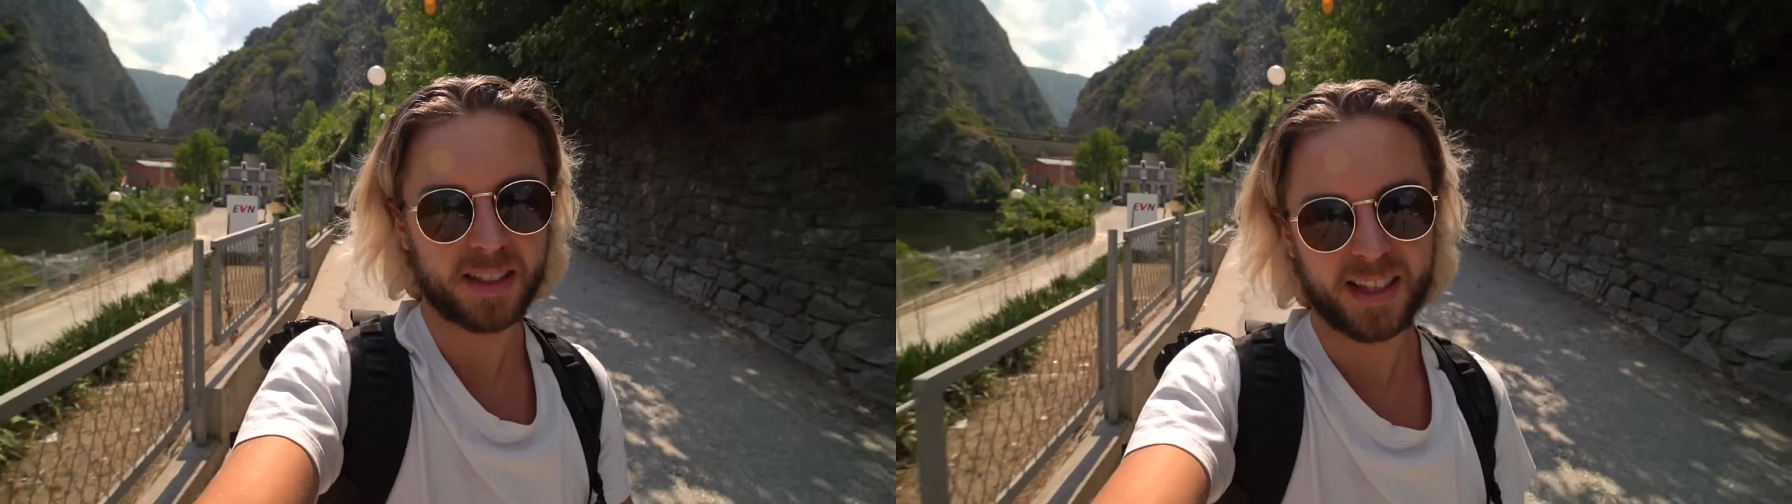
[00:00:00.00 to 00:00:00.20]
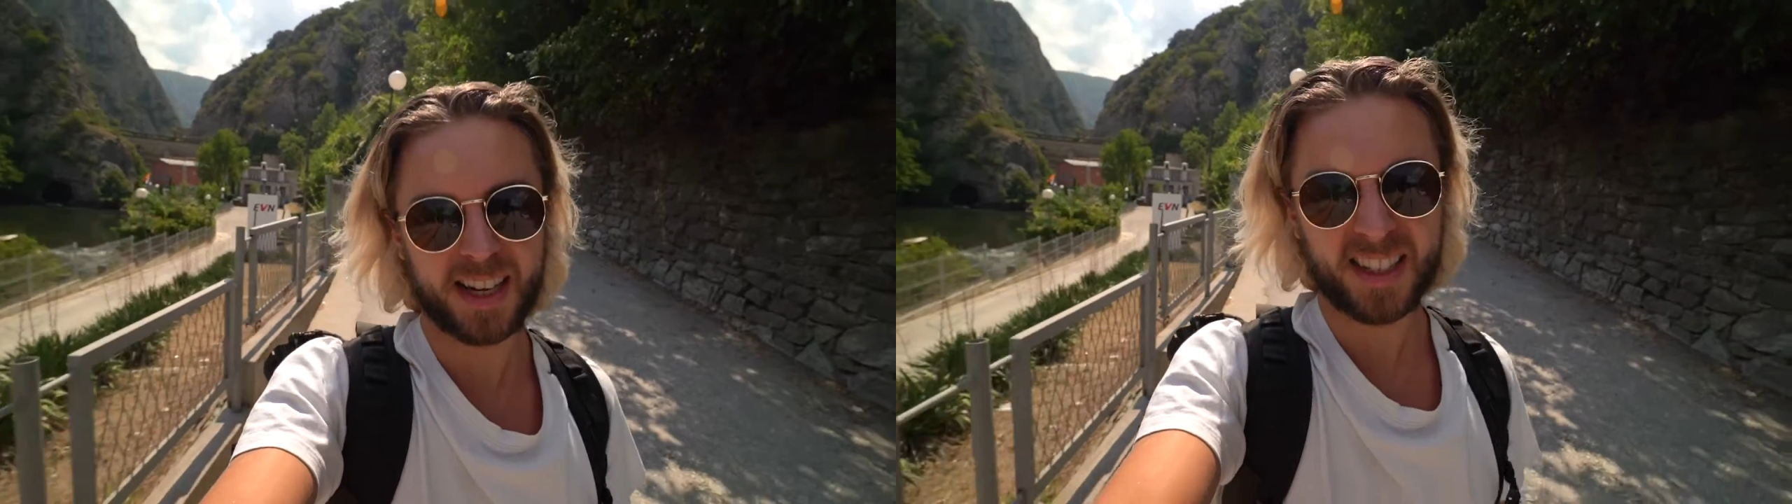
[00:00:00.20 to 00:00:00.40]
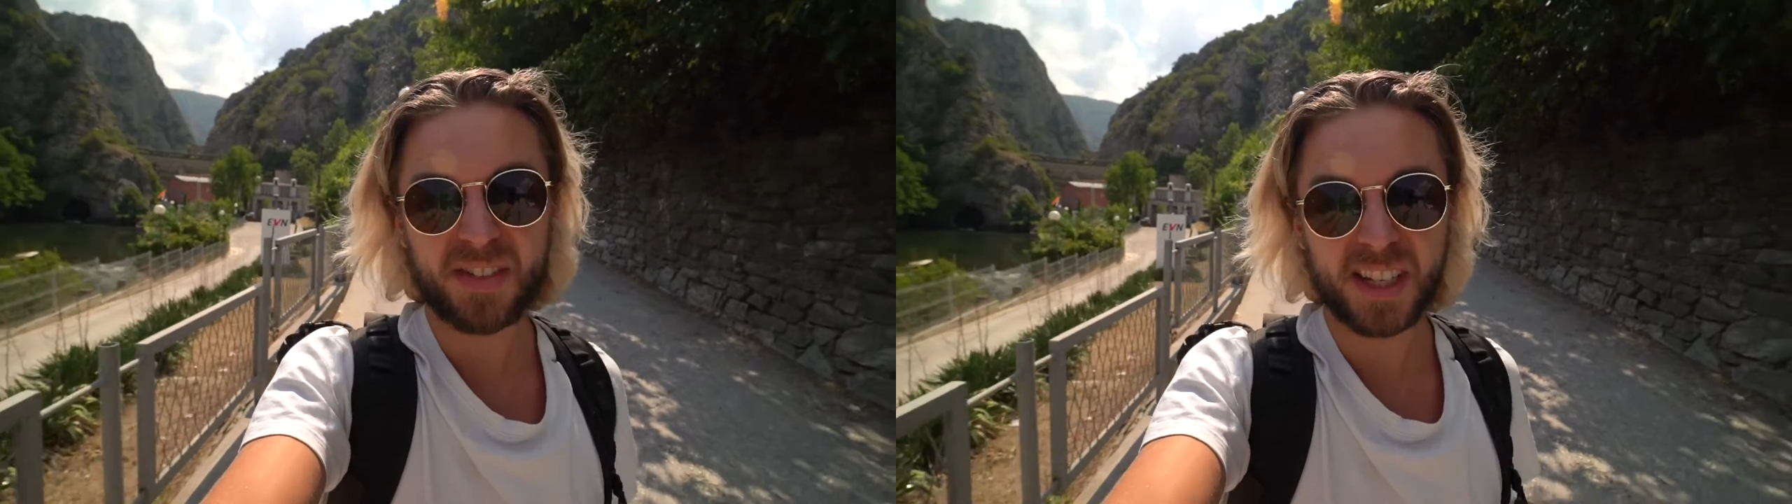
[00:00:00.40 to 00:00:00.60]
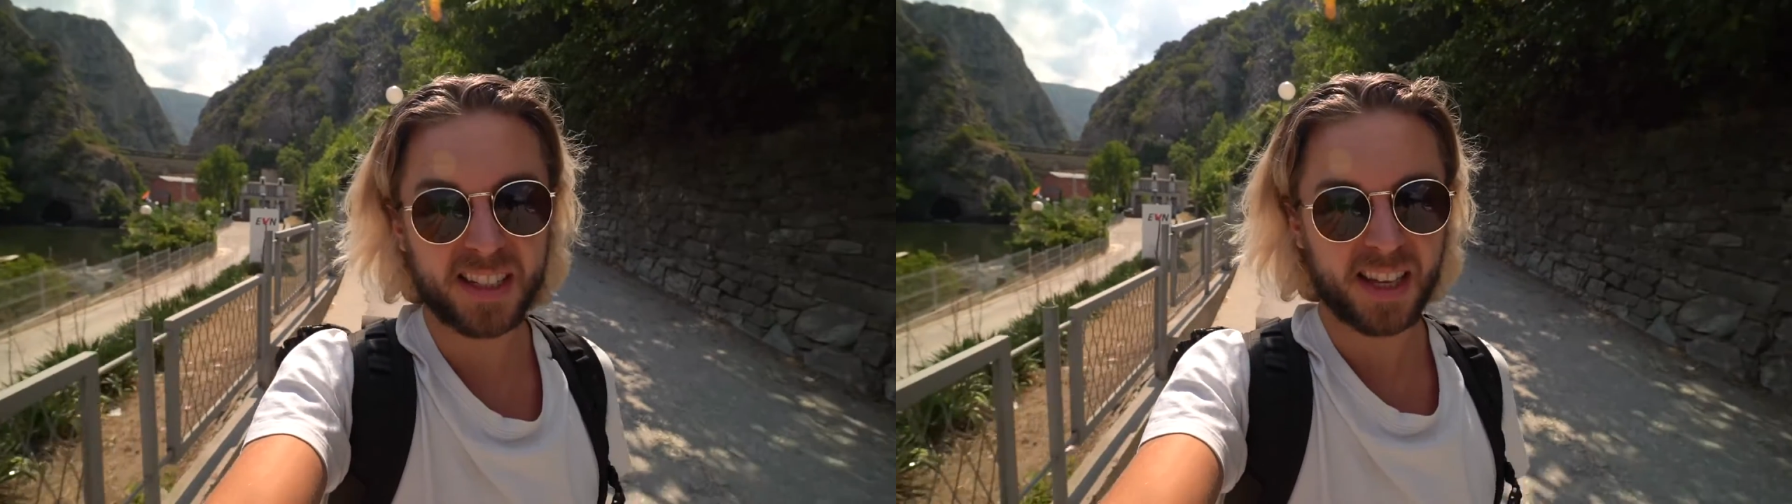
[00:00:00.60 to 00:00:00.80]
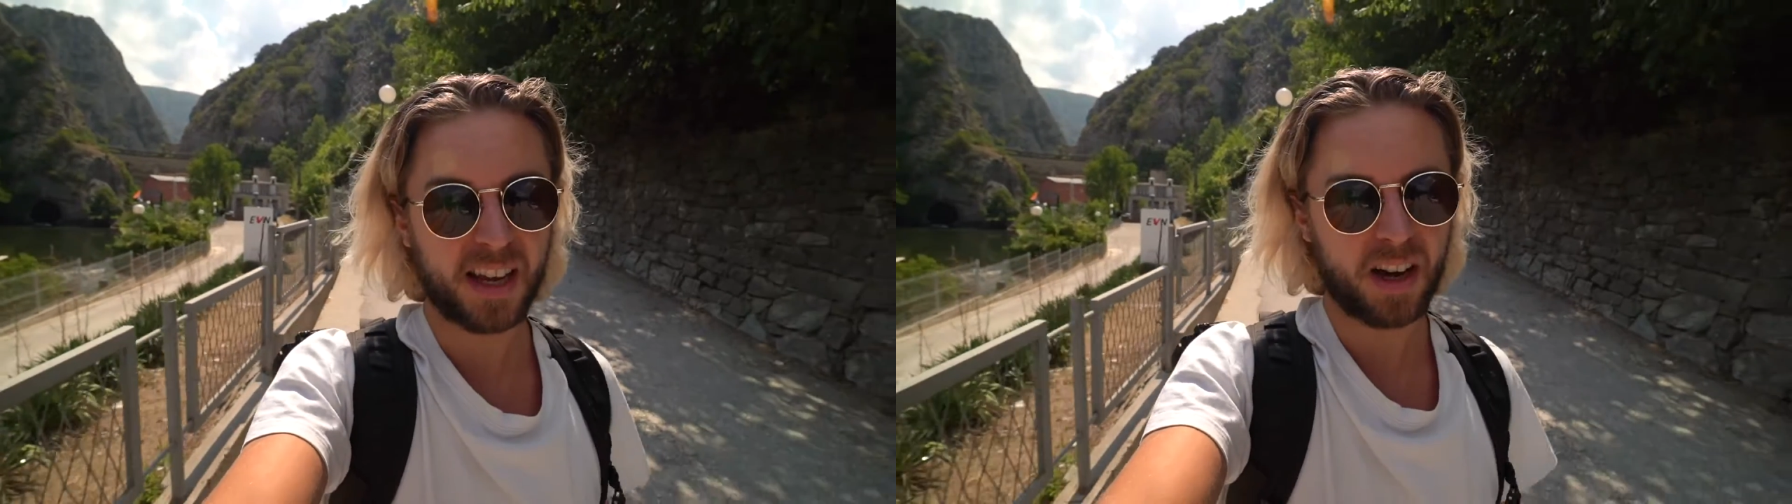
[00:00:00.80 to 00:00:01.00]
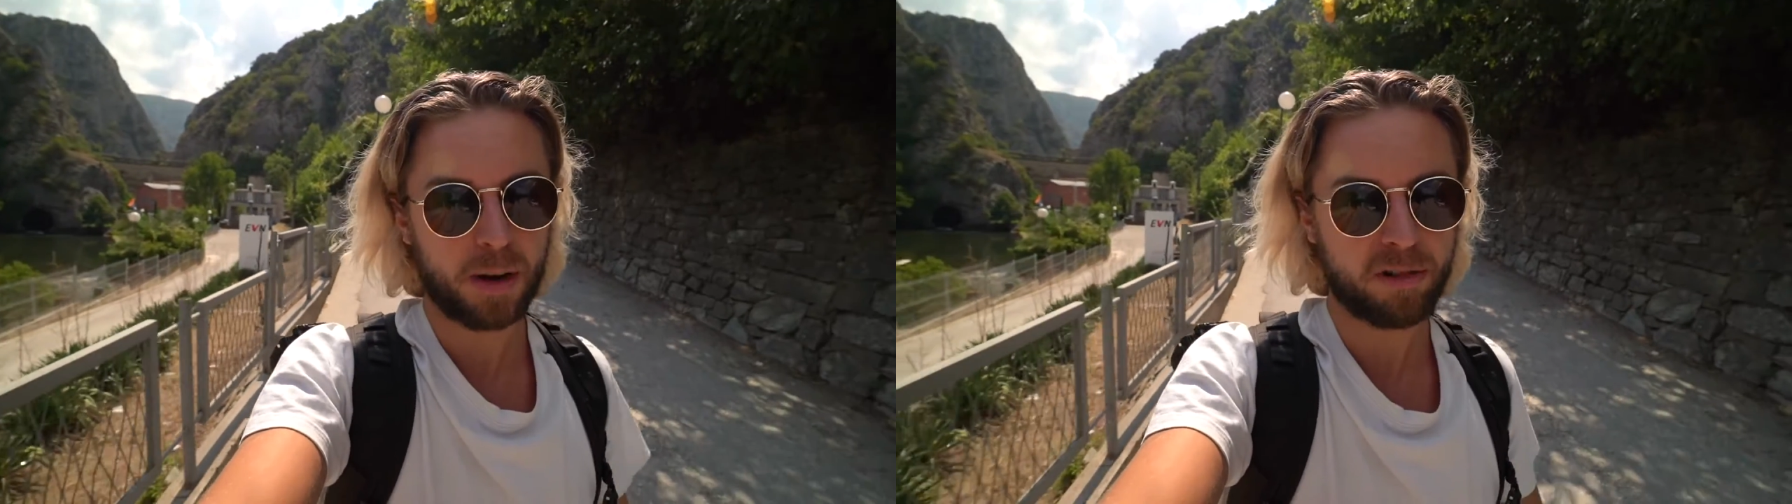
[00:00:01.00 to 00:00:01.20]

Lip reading: The activities here are